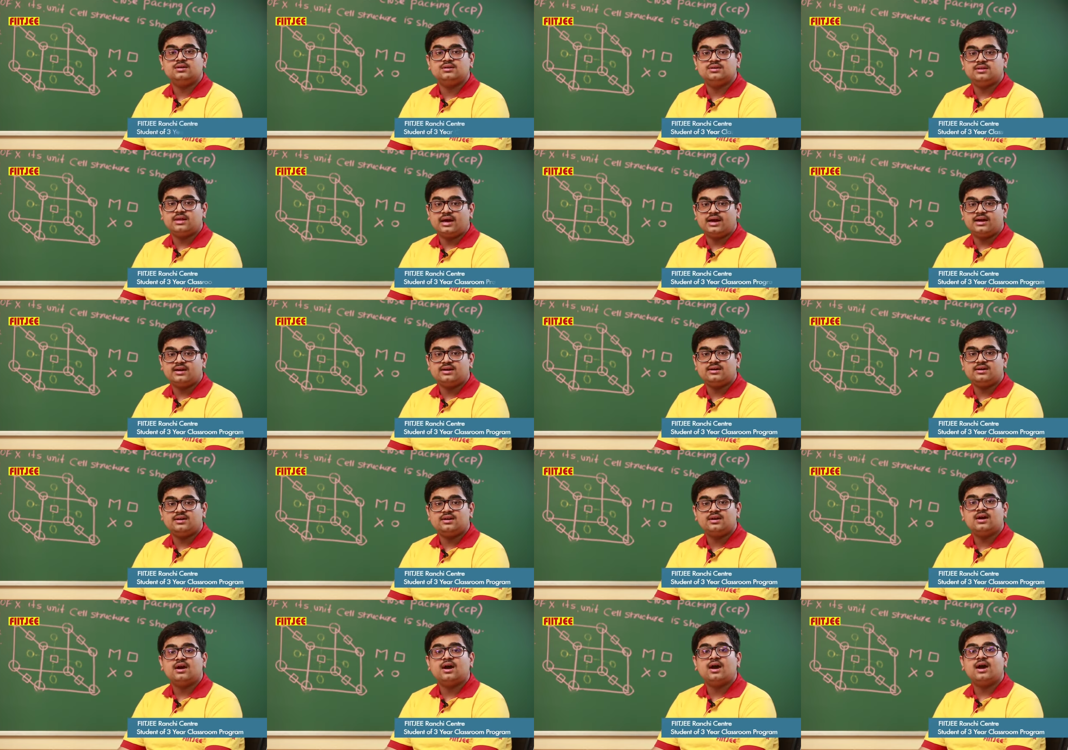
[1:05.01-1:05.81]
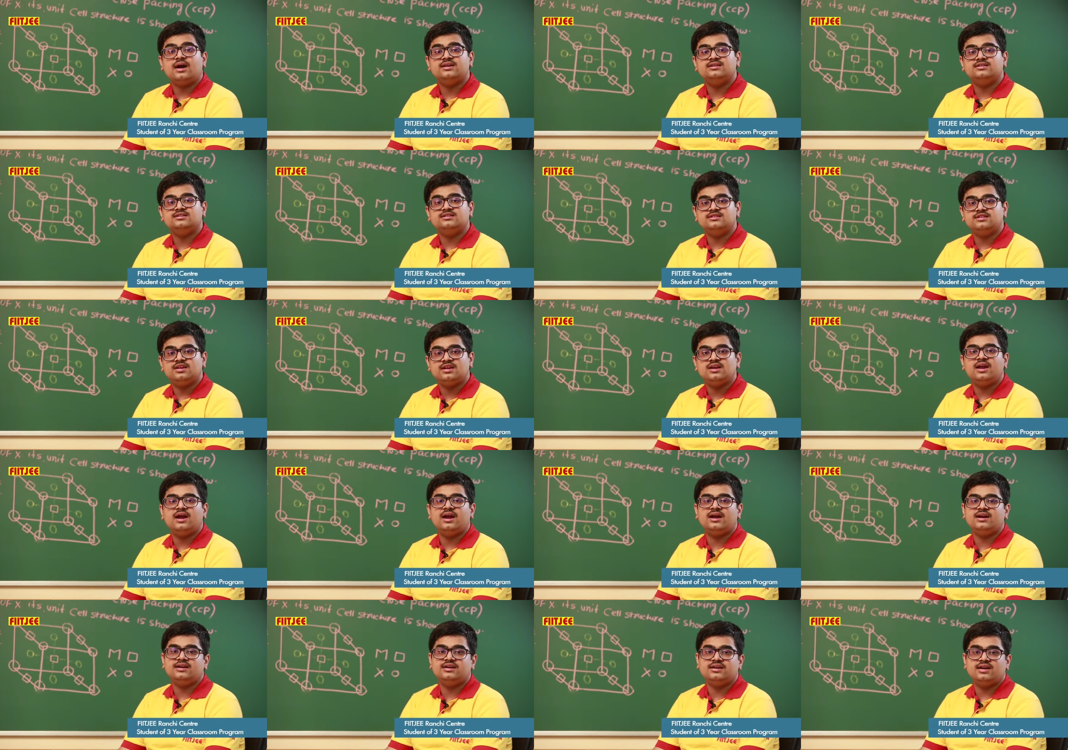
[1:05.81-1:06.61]
that I still
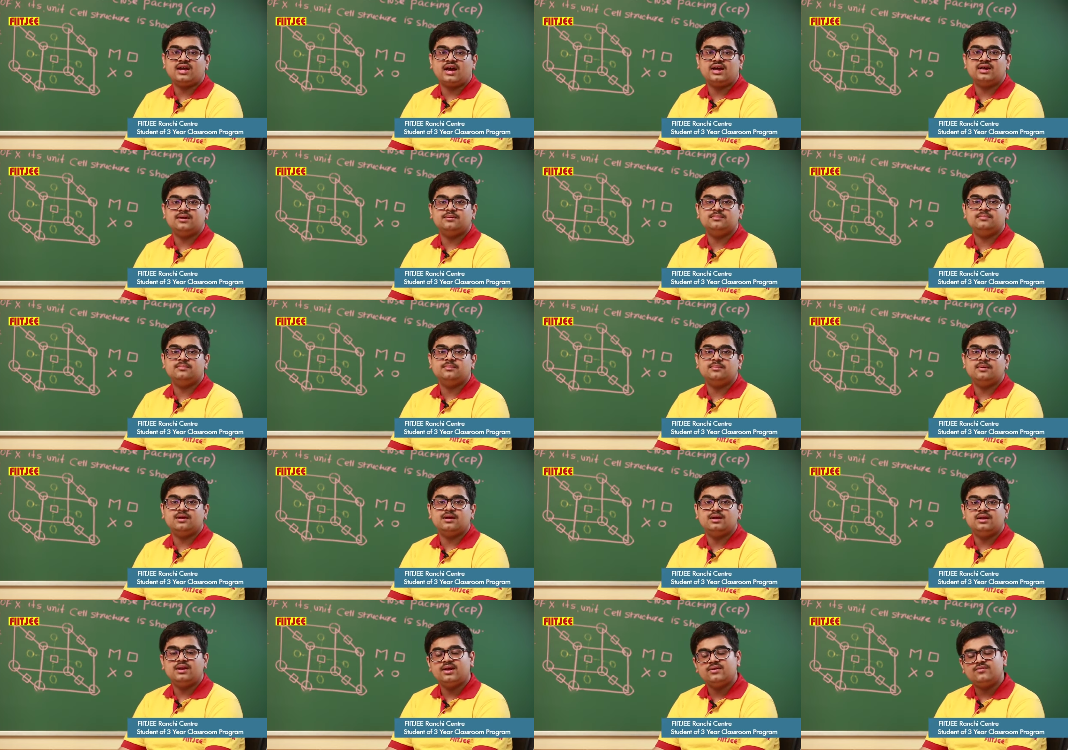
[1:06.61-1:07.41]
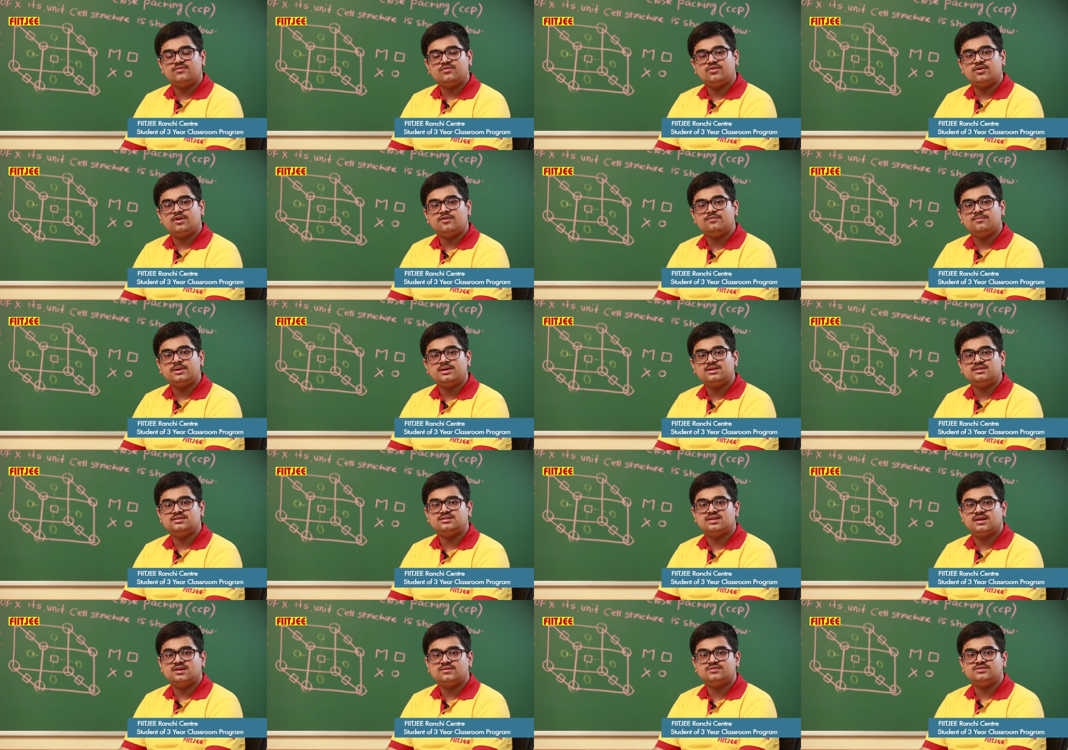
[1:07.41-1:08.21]
had time left for my
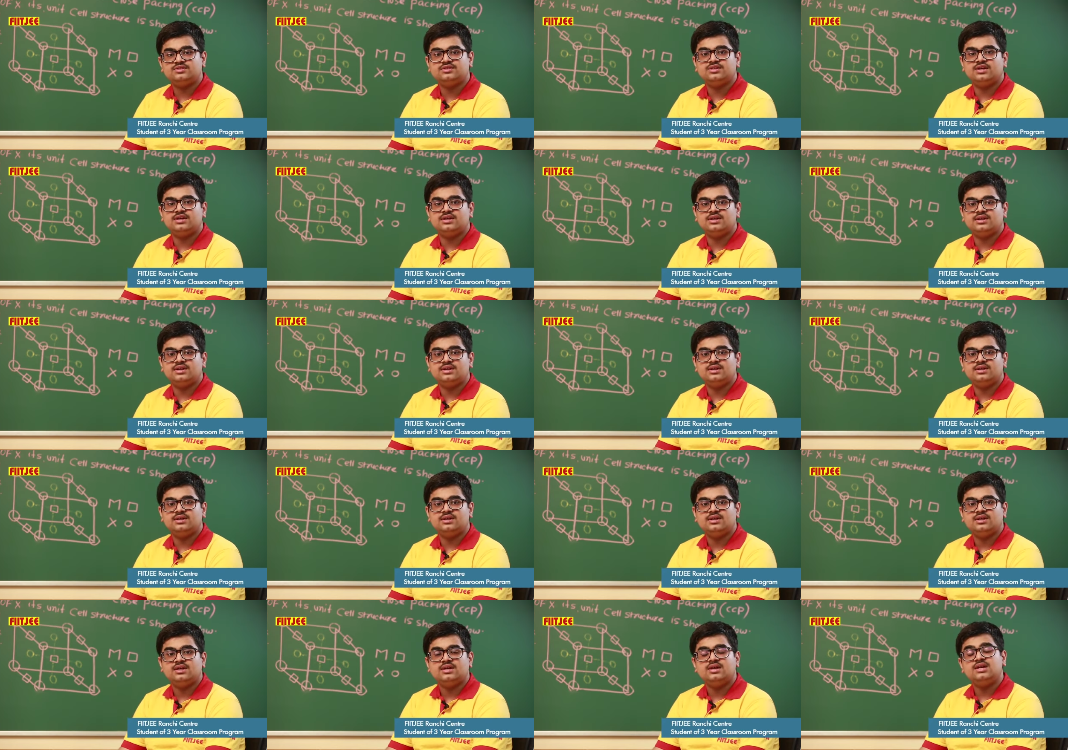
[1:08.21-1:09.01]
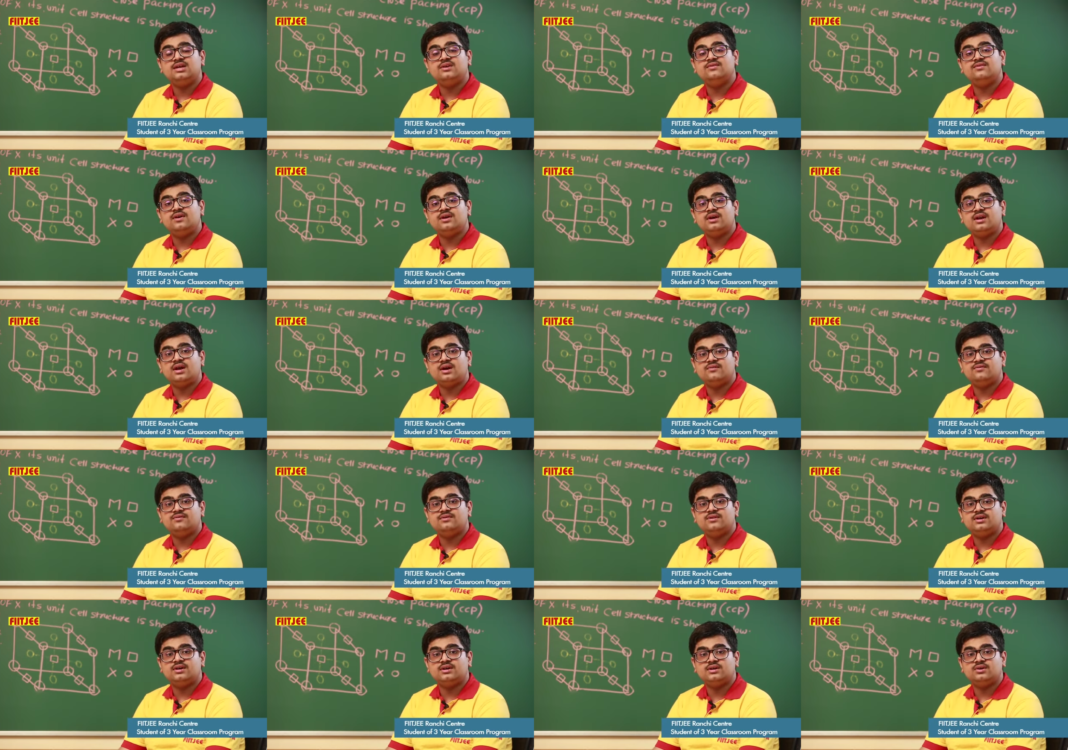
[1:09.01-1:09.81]
self study even
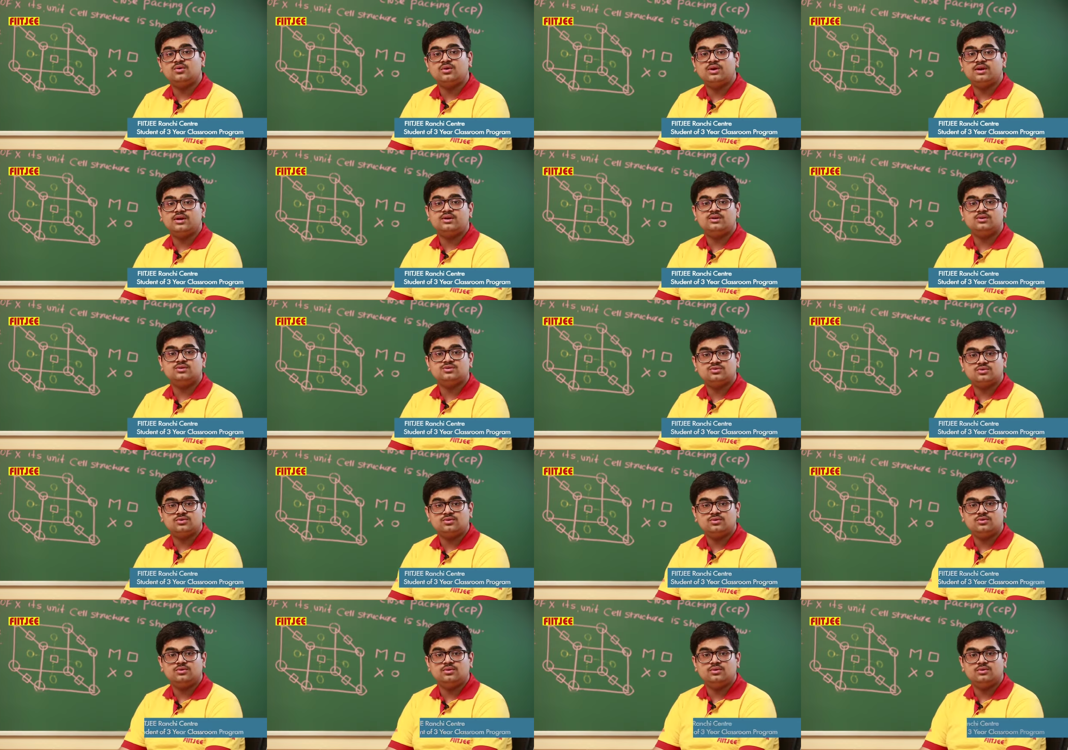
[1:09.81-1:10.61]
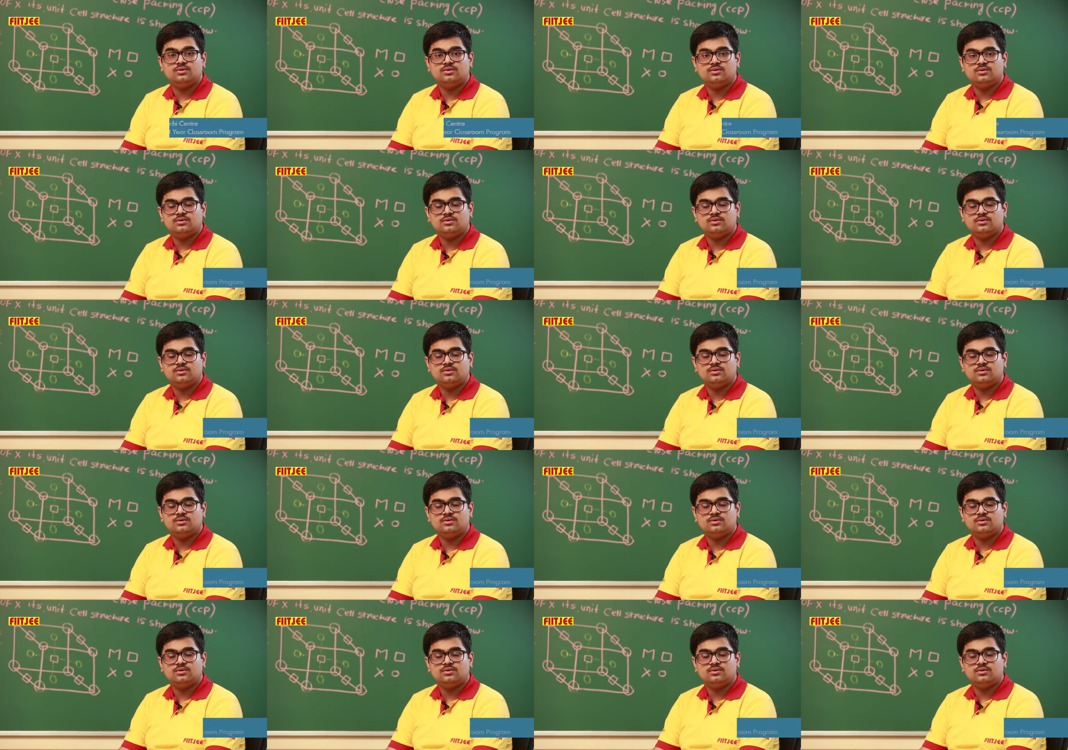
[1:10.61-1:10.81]
after going to school.